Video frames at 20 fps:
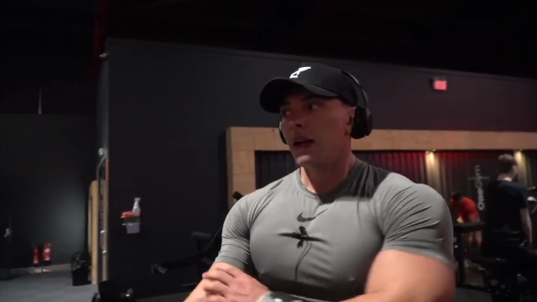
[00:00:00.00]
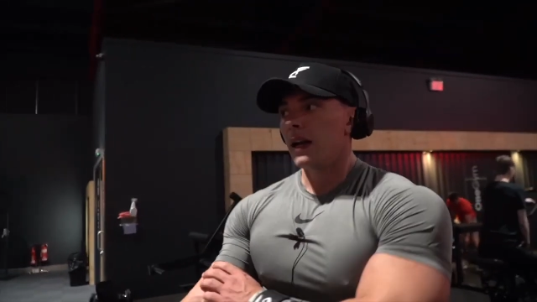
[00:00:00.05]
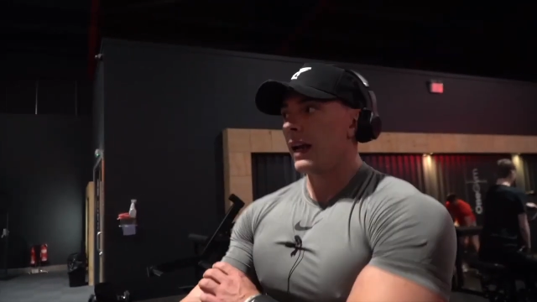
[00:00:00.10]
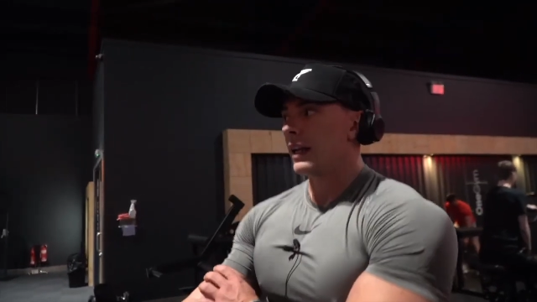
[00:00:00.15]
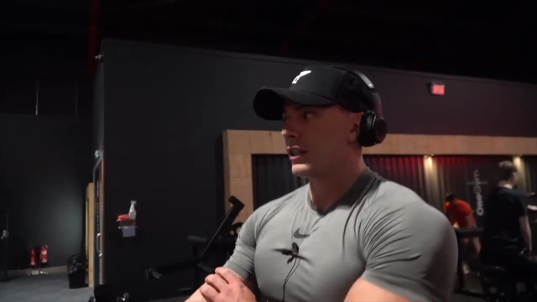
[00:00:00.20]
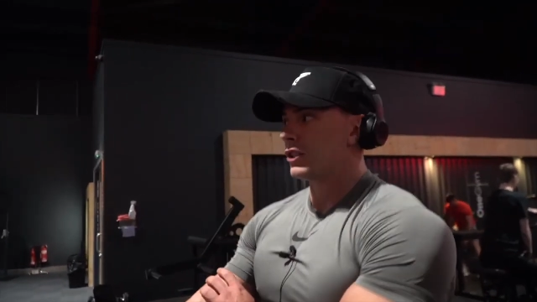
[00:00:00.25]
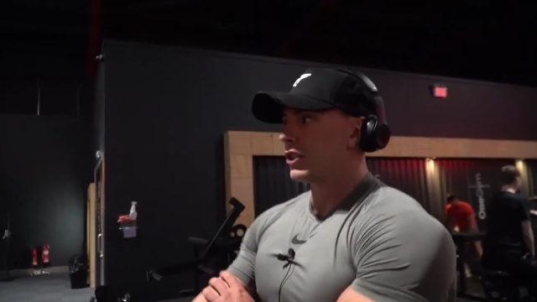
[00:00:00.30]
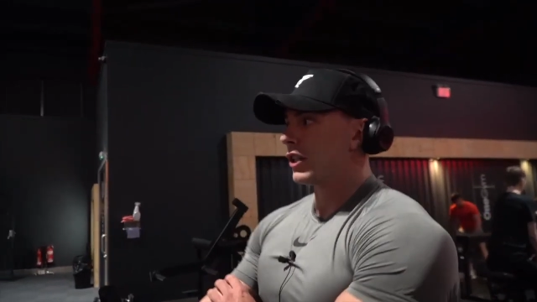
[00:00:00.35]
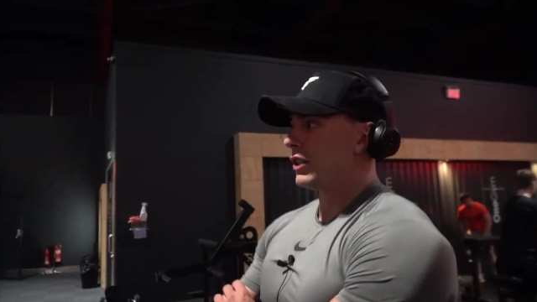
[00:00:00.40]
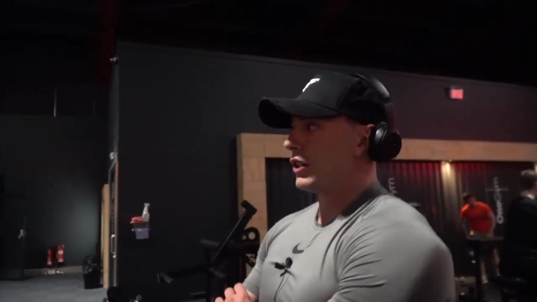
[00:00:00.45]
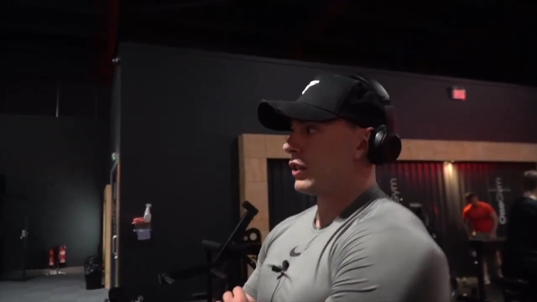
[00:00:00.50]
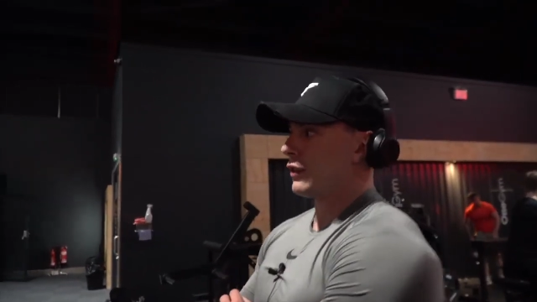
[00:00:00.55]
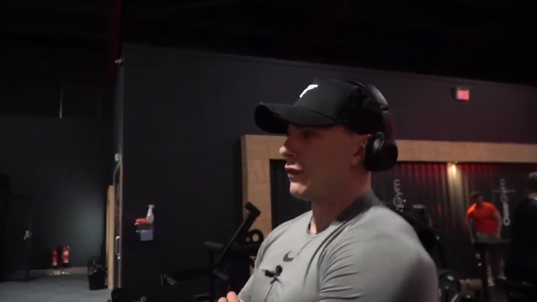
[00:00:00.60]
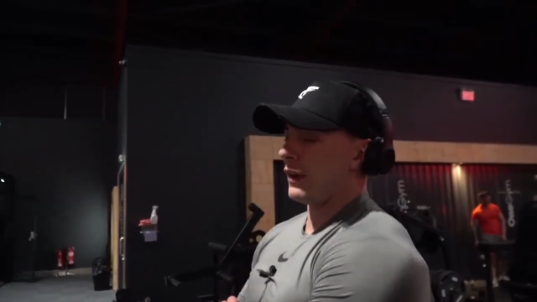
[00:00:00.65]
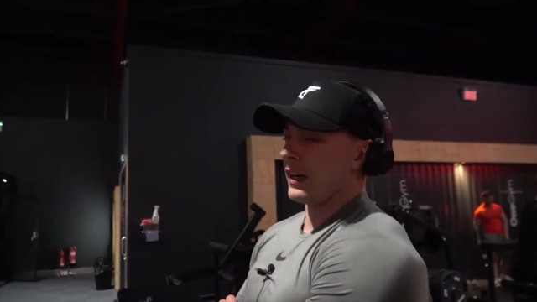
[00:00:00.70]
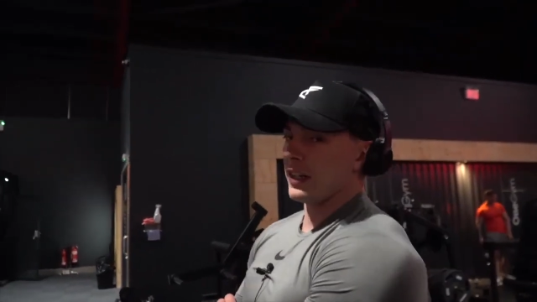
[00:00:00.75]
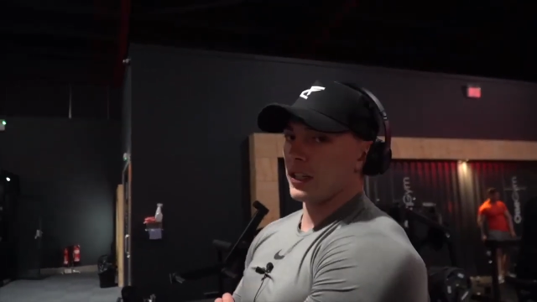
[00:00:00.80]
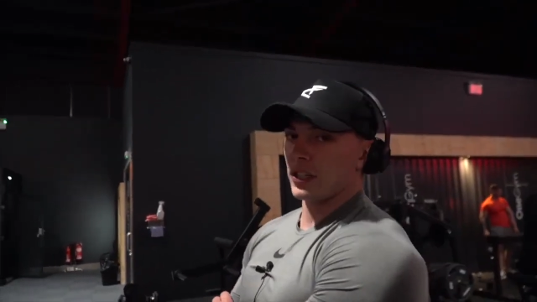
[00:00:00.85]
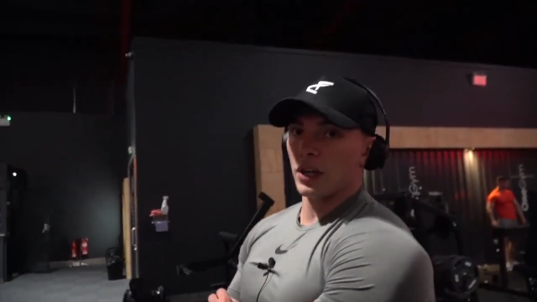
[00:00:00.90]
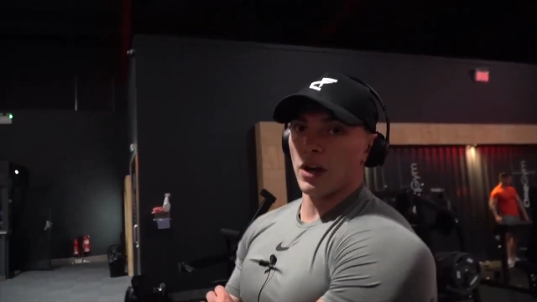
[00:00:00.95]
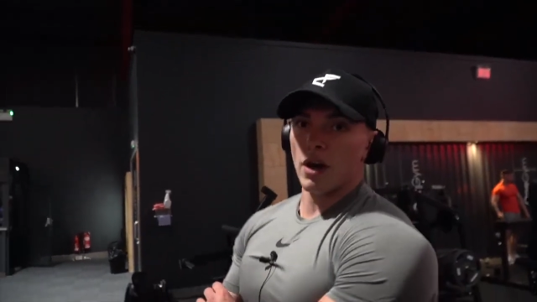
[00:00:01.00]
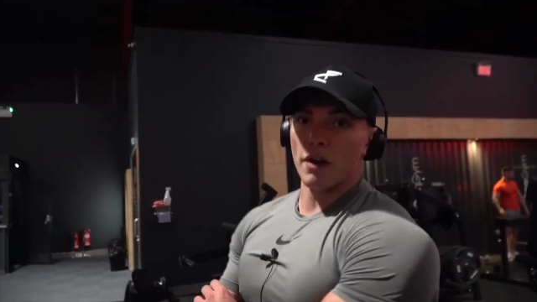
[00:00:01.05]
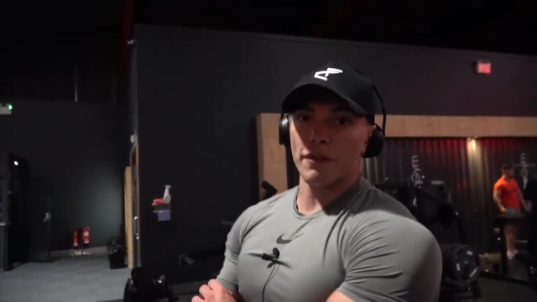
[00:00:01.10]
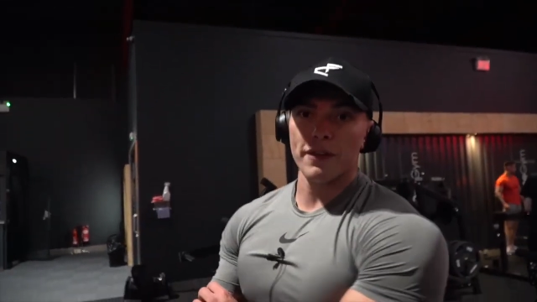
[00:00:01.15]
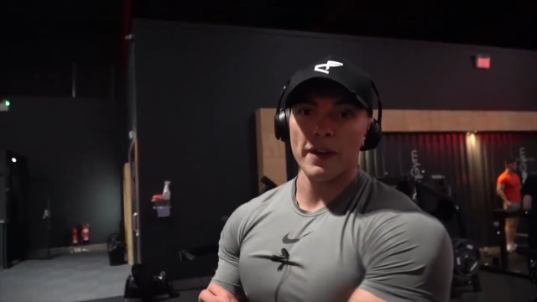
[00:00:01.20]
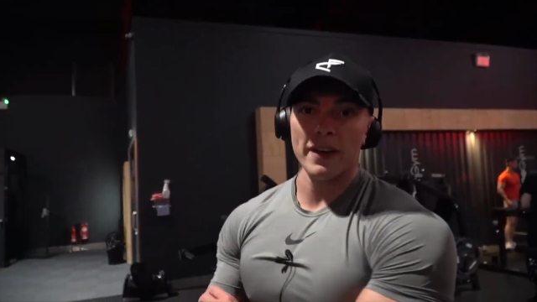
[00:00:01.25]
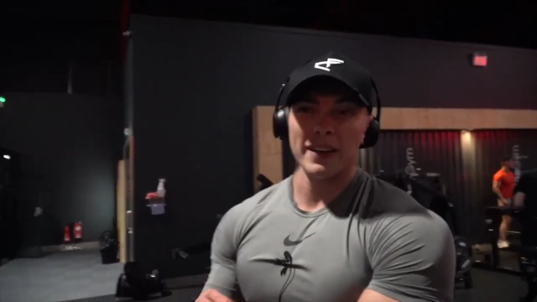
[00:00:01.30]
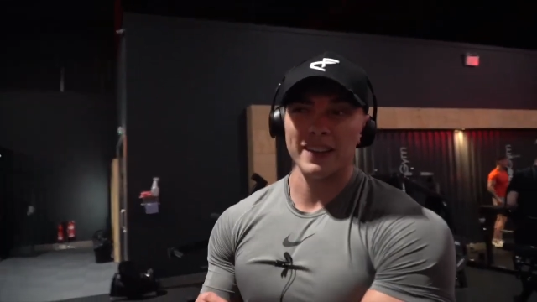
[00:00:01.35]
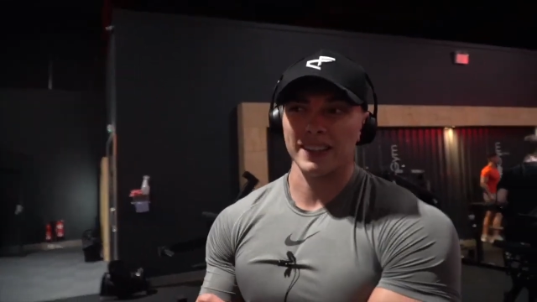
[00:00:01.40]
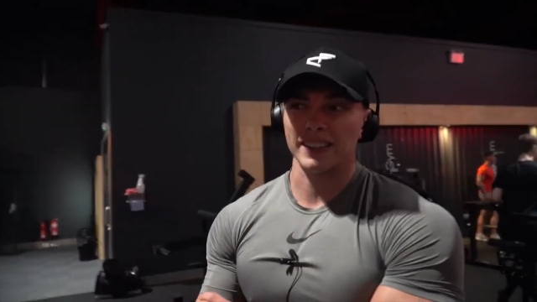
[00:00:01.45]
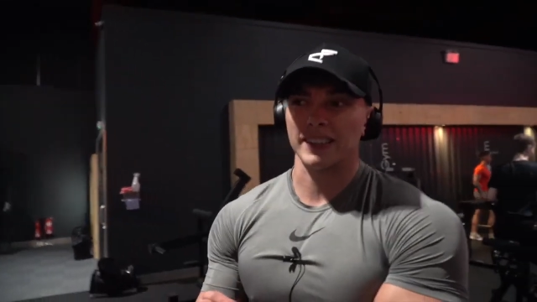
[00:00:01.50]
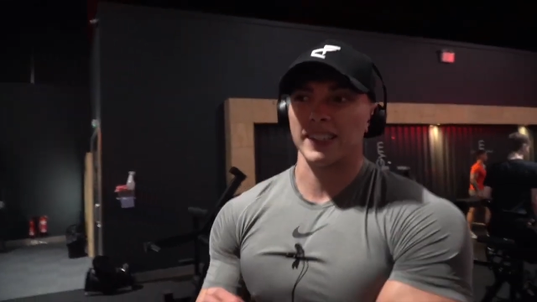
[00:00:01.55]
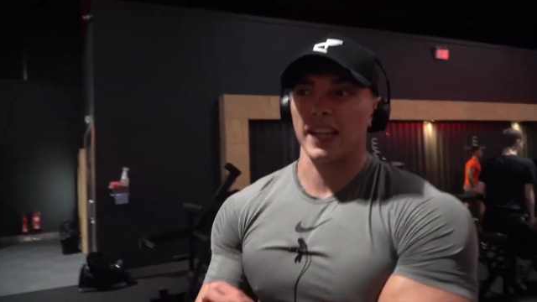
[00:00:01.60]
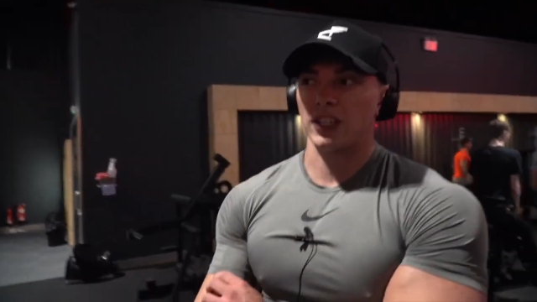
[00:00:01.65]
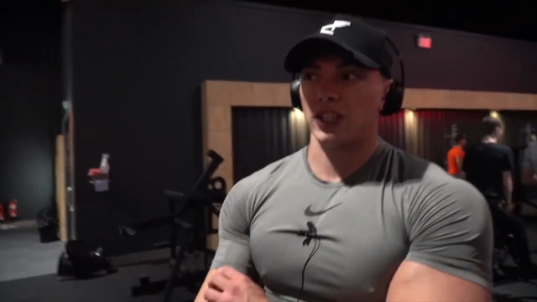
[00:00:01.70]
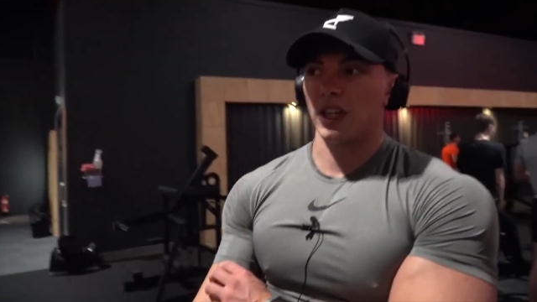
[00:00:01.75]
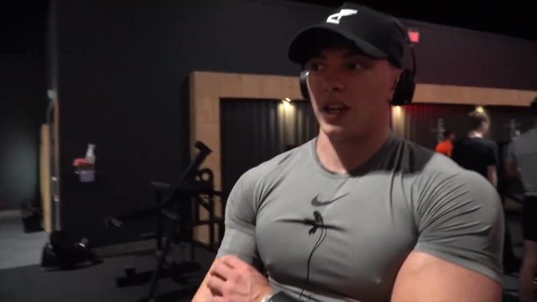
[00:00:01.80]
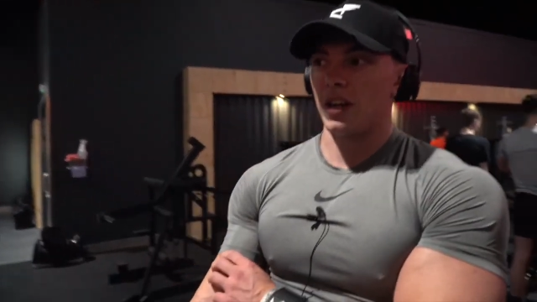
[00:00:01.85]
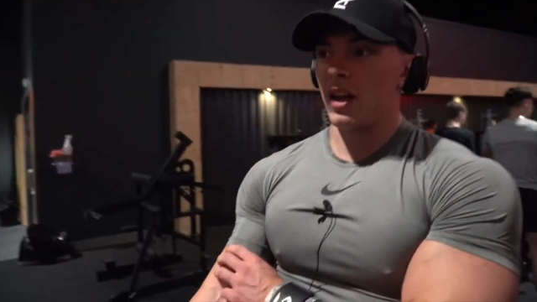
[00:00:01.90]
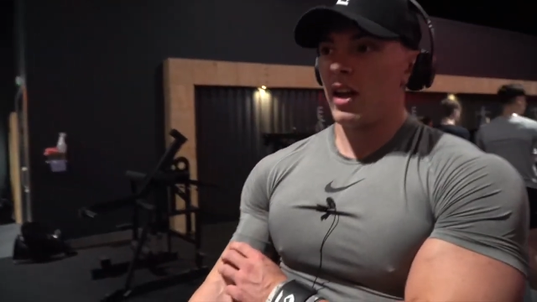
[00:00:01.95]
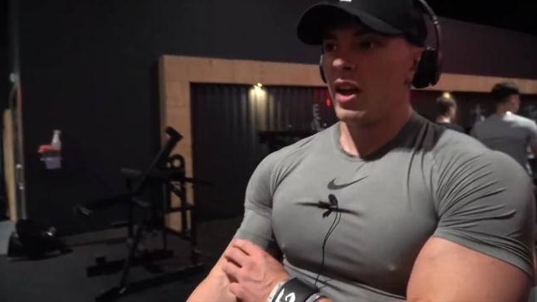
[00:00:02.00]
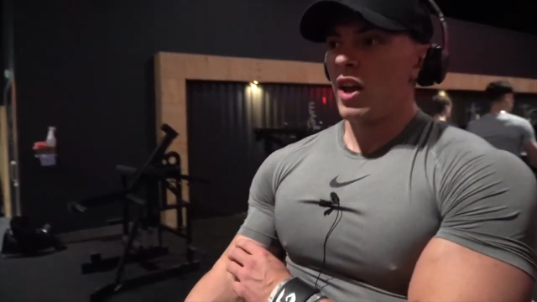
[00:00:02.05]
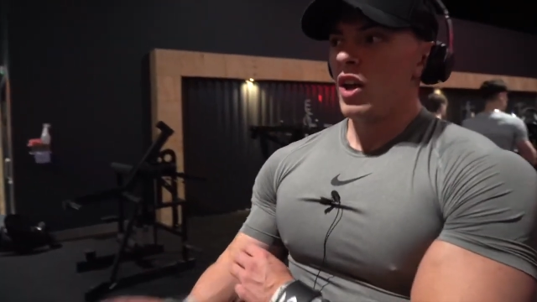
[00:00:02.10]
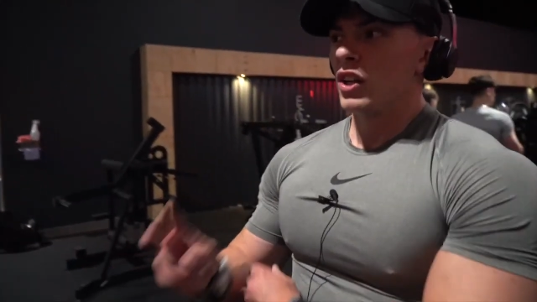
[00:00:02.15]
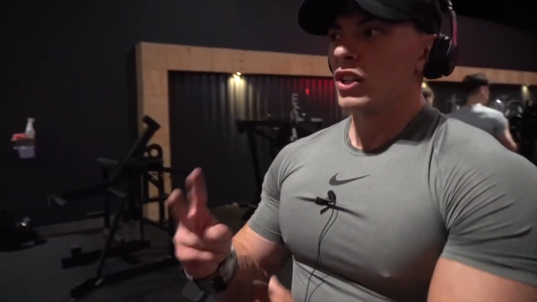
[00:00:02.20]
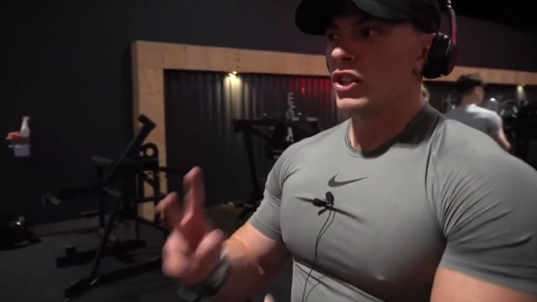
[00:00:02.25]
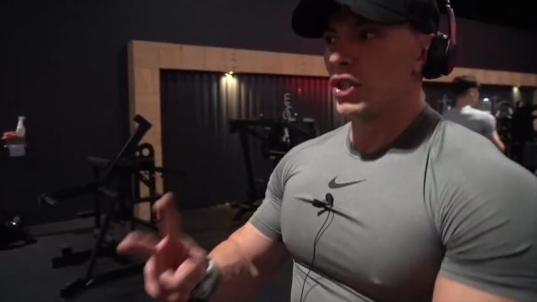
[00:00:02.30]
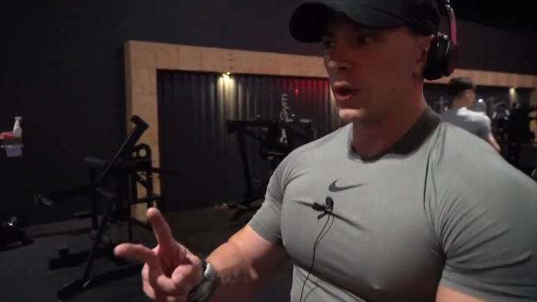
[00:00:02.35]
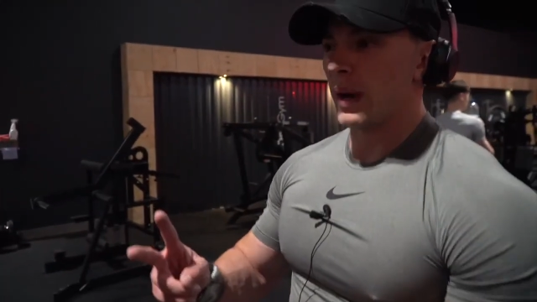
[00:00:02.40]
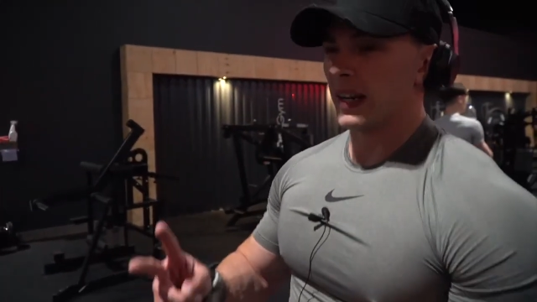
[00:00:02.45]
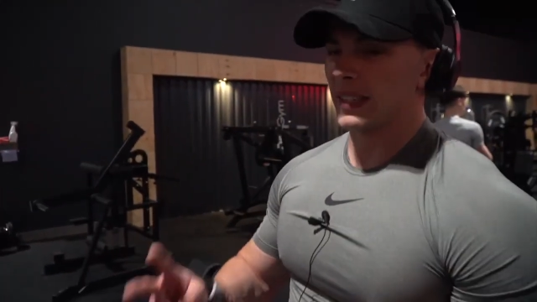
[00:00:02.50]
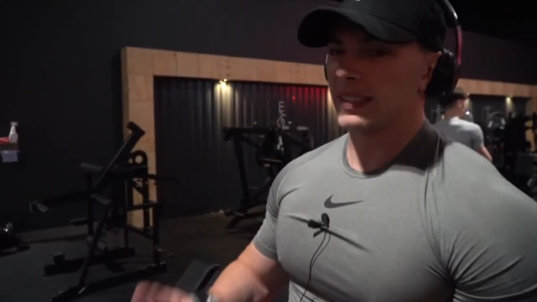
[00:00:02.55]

literally just finishing off this session, 2